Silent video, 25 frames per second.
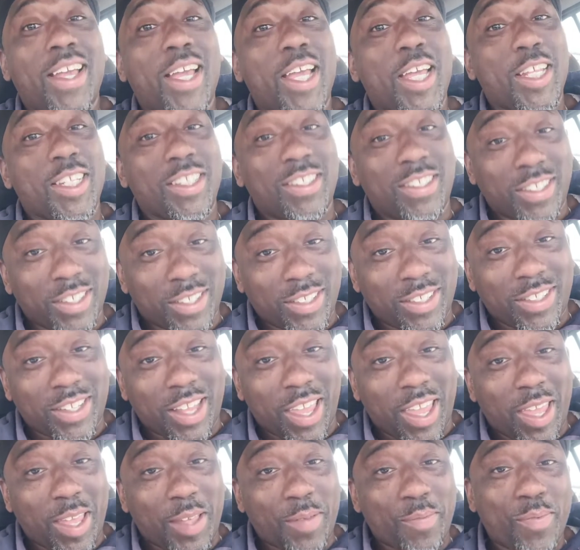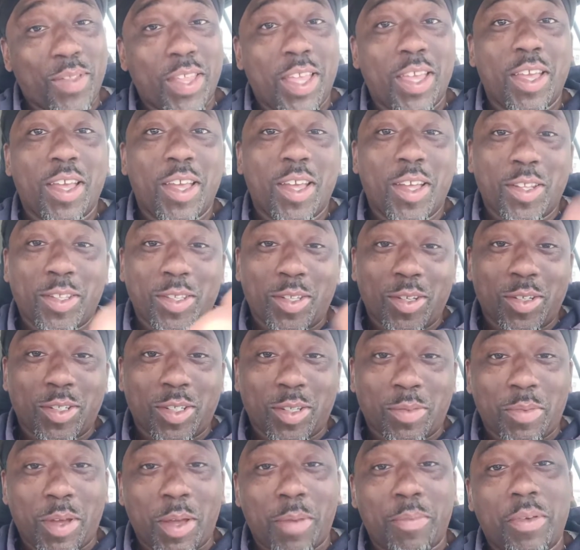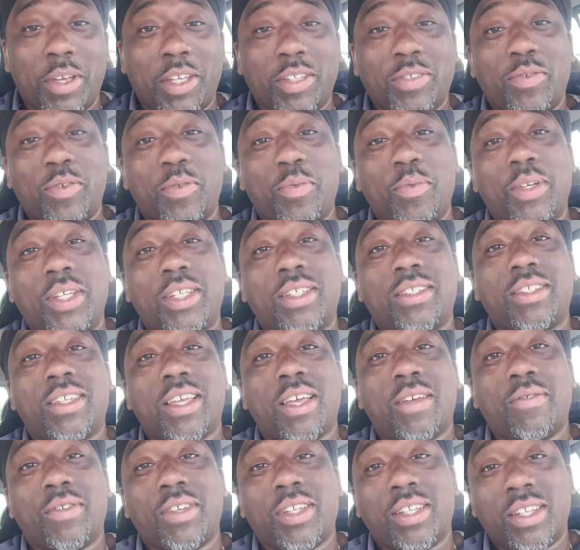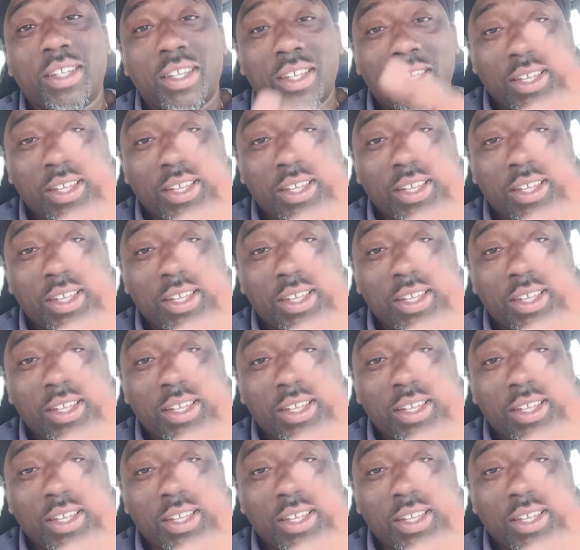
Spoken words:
Just saying. Those are my picks for week 7.